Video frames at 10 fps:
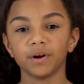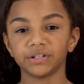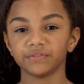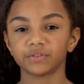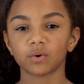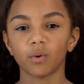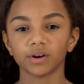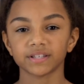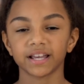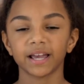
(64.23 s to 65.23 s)
bunch of
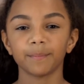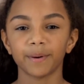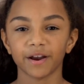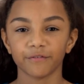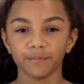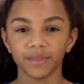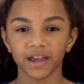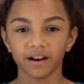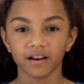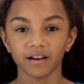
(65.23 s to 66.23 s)
scores and compare from there.